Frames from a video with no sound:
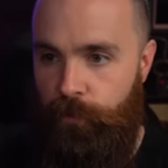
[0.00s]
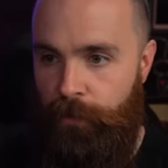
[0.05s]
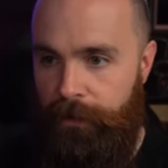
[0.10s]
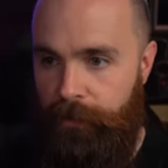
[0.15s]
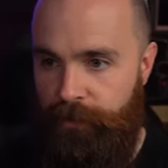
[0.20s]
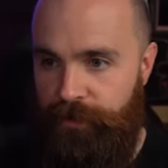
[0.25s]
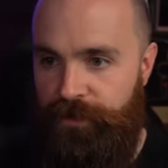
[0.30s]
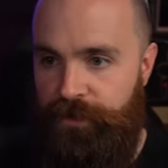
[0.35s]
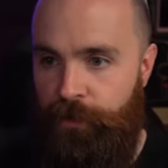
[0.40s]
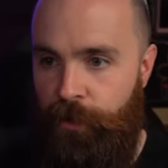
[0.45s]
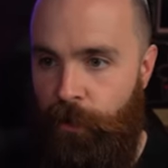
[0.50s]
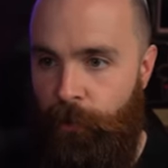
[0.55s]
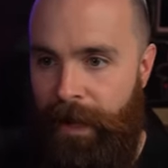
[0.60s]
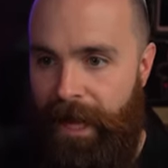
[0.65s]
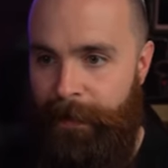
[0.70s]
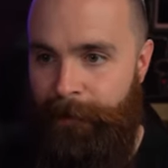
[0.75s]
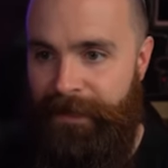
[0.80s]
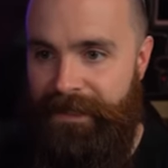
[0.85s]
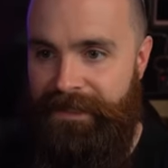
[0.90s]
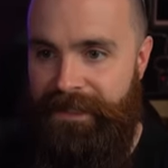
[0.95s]
Do a little sudo
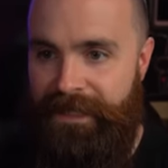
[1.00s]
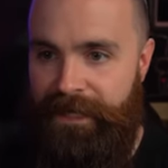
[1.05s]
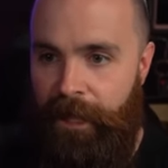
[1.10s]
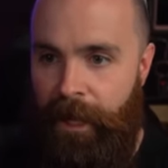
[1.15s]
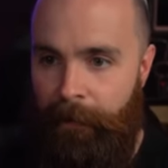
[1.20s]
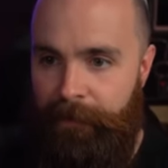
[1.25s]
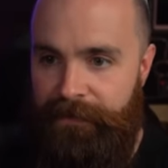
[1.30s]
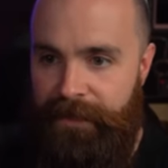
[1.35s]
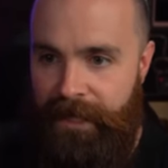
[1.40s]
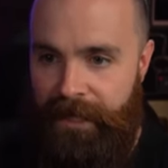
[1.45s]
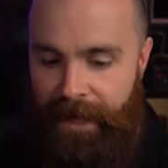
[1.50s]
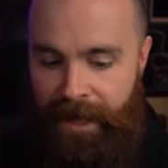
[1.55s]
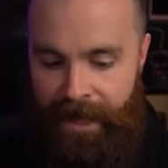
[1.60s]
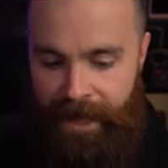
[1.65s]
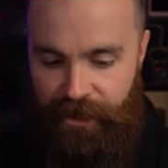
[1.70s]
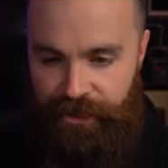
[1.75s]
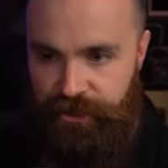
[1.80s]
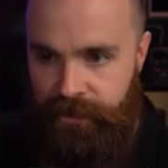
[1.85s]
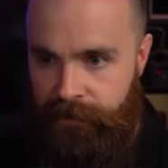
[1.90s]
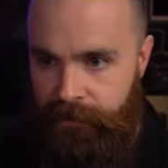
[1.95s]
apt update
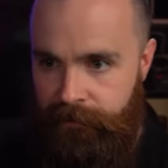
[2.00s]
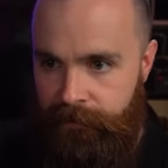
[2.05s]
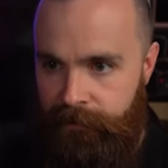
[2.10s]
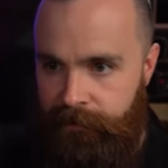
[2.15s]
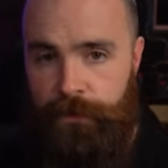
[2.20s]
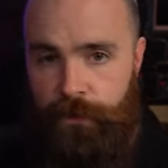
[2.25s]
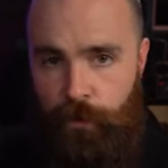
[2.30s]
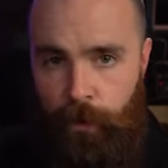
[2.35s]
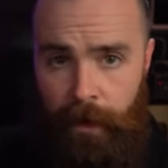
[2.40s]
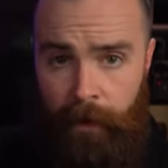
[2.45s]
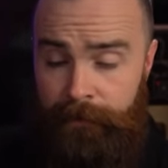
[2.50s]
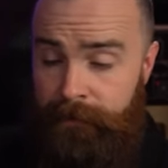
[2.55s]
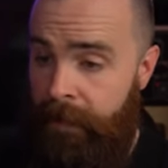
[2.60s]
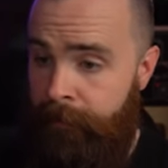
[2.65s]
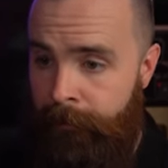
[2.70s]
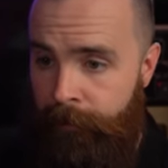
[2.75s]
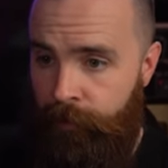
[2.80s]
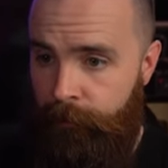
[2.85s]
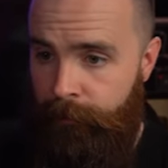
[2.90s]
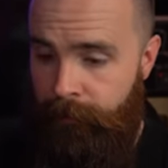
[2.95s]
action to
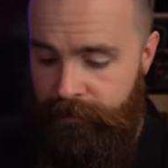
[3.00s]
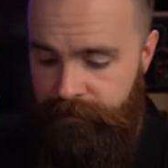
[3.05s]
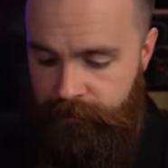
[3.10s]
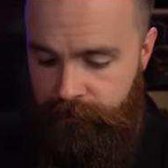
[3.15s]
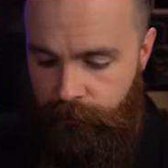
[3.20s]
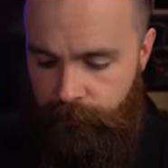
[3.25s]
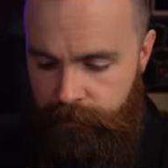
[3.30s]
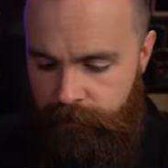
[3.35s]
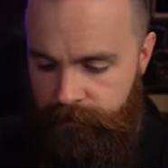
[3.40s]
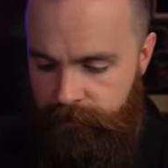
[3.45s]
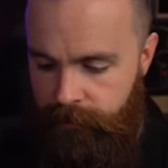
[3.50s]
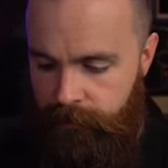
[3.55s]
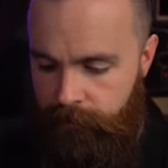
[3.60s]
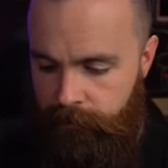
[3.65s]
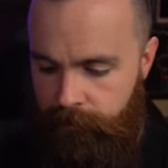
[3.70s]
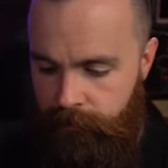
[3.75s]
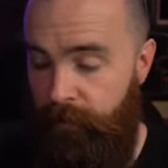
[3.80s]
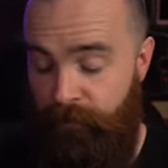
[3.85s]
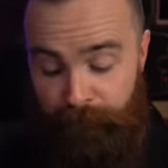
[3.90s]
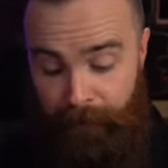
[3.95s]
update my repositories,
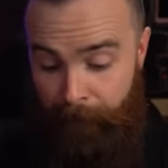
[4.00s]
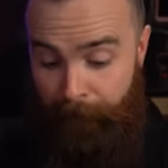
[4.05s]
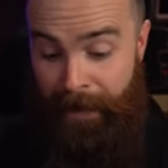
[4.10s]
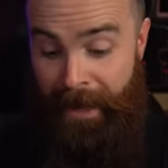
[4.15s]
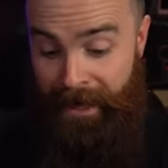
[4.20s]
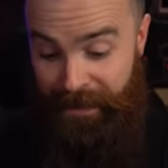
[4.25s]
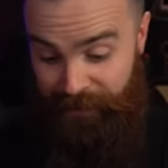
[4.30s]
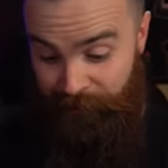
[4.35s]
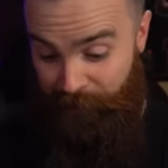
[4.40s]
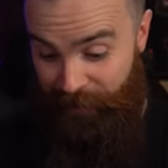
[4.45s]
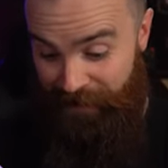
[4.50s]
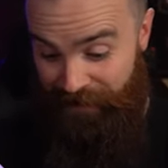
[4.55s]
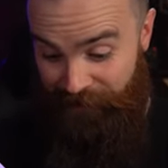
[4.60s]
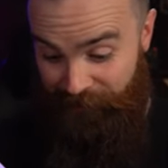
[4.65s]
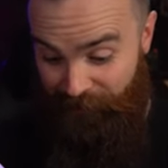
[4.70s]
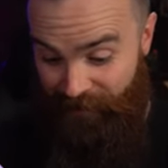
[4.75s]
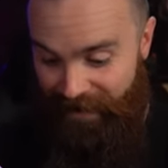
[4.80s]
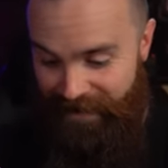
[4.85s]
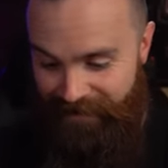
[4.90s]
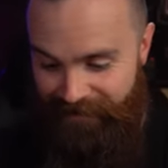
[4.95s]
if my password is
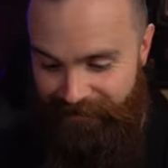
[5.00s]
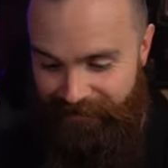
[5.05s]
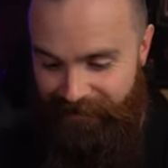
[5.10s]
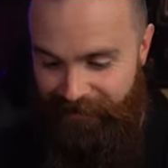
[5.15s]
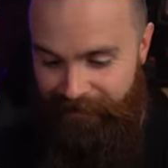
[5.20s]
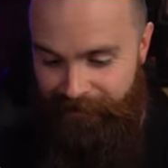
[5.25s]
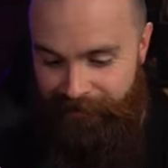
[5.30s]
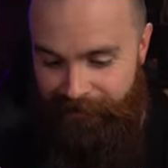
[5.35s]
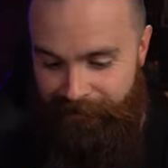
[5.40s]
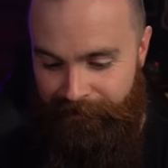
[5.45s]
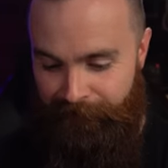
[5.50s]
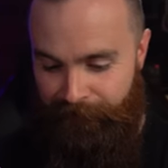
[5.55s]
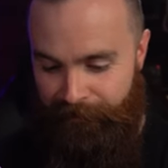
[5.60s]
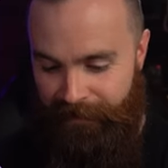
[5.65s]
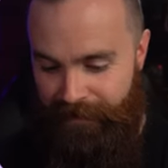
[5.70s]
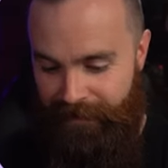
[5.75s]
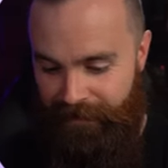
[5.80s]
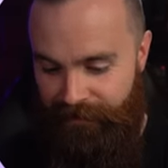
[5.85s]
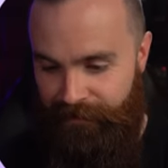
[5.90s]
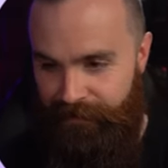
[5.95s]
right.
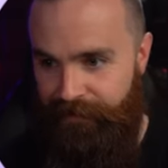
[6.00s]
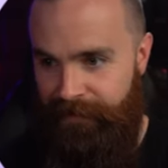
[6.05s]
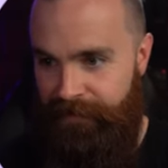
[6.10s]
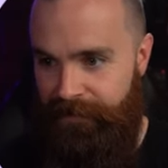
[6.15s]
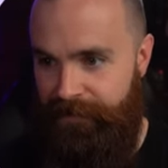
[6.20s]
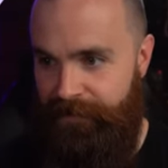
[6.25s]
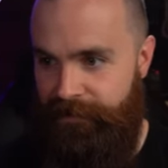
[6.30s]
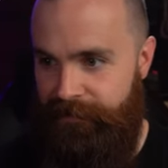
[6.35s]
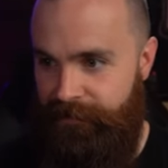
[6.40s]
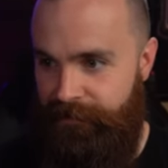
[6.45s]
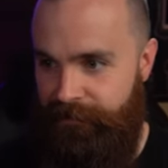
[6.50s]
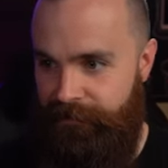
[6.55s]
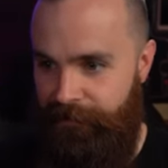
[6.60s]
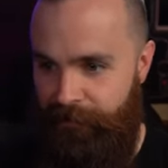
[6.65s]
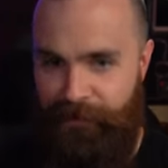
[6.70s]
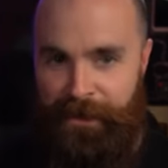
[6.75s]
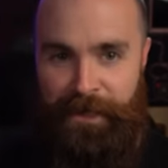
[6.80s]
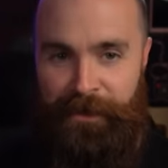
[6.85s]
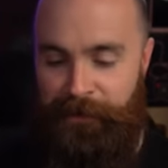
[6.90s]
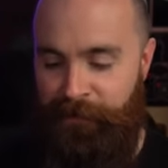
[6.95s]
My goodness.
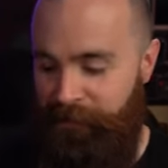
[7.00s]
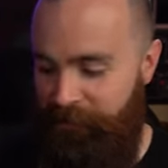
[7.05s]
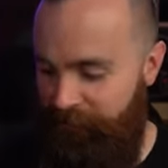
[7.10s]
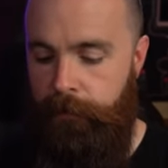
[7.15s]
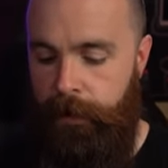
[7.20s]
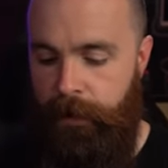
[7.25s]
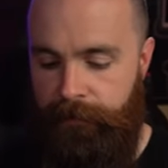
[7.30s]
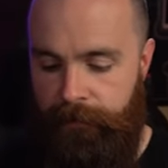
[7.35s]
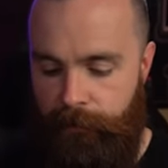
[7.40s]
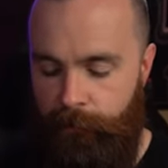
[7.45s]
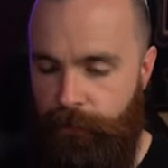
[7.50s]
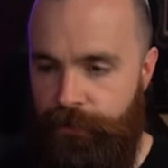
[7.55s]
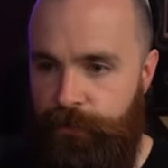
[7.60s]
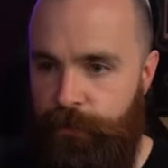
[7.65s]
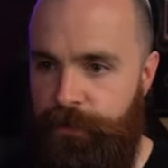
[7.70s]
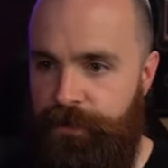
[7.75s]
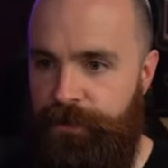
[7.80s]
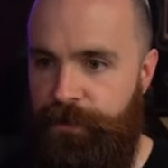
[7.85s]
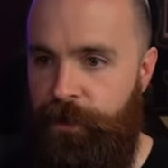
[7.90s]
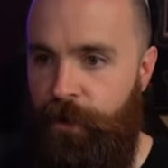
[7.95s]
Okay, cool. And then we'll
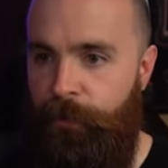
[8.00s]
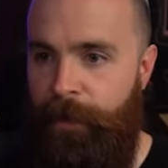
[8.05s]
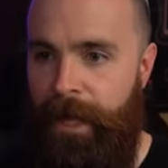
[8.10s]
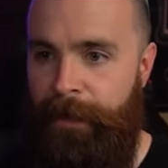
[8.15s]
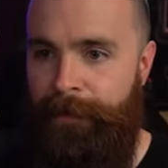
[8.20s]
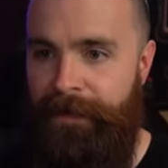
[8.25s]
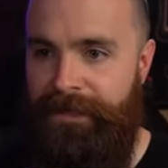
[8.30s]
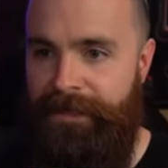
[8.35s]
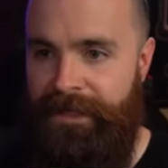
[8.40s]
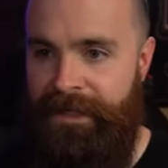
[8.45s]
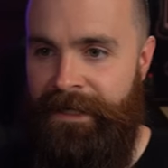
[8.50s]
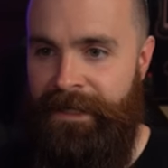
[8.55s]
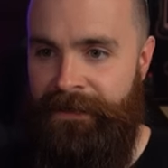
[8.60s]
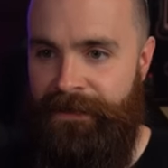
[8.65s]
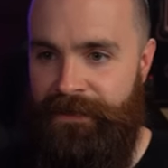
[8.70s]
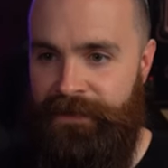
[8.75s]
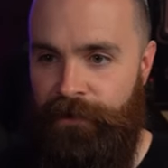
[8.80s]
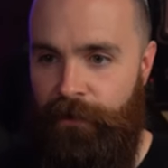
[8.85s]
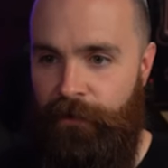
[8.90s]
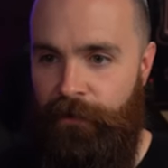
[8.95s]
do sudo apt
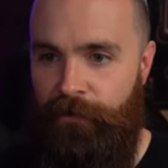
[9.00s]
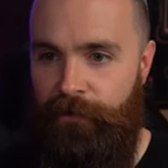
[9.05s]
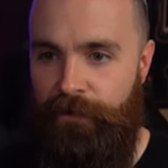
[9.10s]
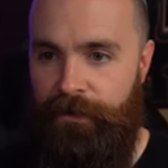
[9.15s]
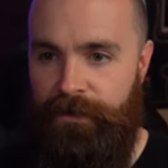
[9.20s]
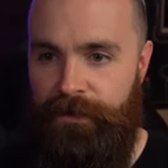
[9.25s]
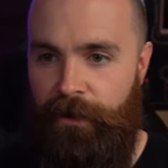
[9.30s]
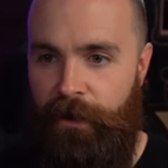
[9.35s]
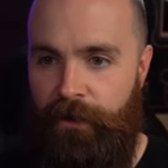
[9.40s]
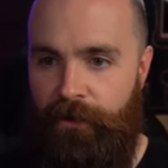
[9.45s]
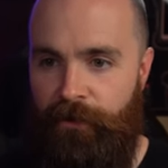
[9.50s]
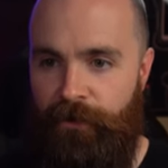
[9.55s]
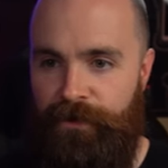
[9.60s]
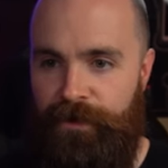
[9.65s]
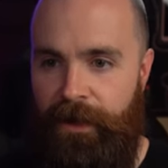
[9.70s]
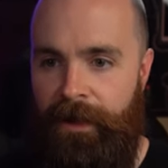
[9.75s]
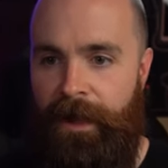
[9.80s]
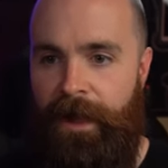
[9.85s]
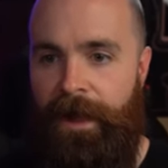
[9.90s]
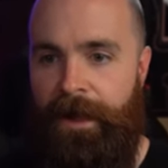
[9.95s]
install docker
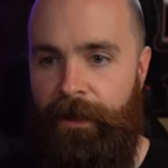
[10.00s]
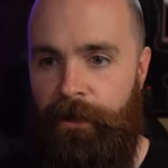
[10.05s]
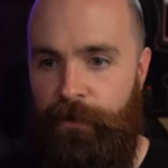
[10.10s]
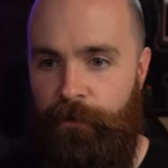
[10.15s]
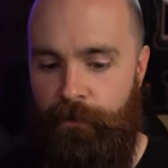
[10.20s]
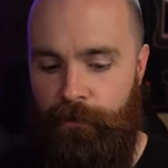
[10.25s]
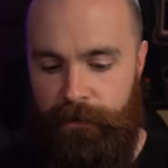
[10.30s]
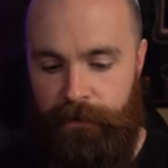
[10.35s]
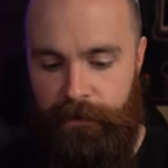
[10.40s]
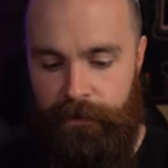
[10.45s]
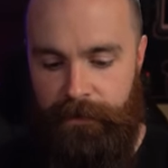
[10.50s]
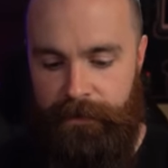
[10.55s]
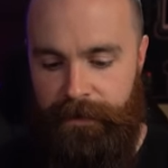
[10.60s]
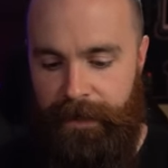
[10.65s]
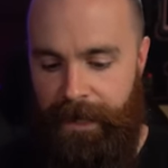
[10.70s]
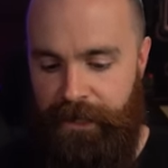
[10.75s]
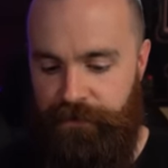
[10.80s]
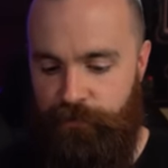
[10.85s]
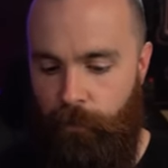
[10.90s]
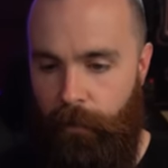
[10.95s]
dot i o
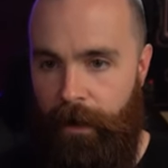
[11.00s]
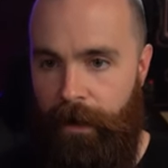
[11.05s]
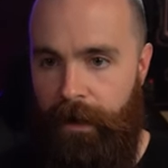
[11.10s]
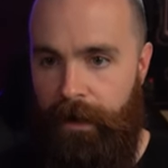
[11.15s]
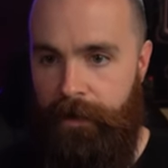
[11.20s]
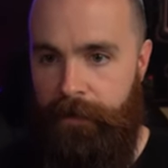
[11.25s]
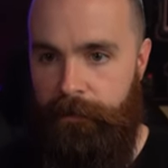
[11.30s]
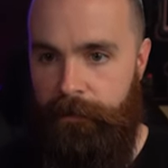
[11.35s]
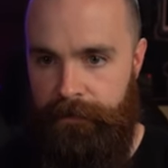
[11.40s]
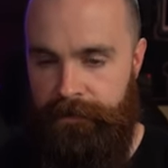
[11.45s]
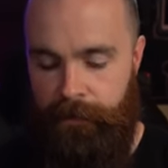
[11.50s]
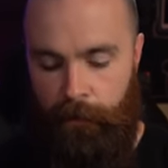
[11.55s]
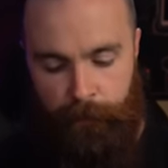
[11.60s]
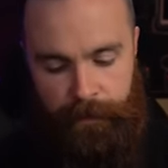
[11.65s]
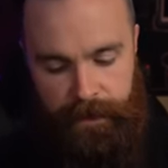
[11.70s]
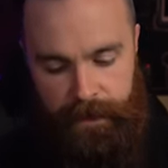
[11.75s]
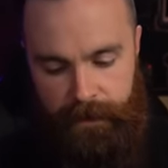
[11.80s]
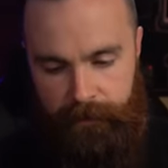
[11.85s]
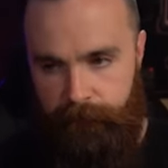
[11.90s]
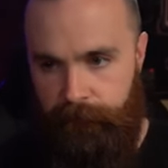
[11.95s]
dash y. That's all
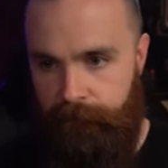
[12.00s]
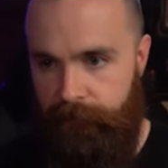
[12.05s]
we need.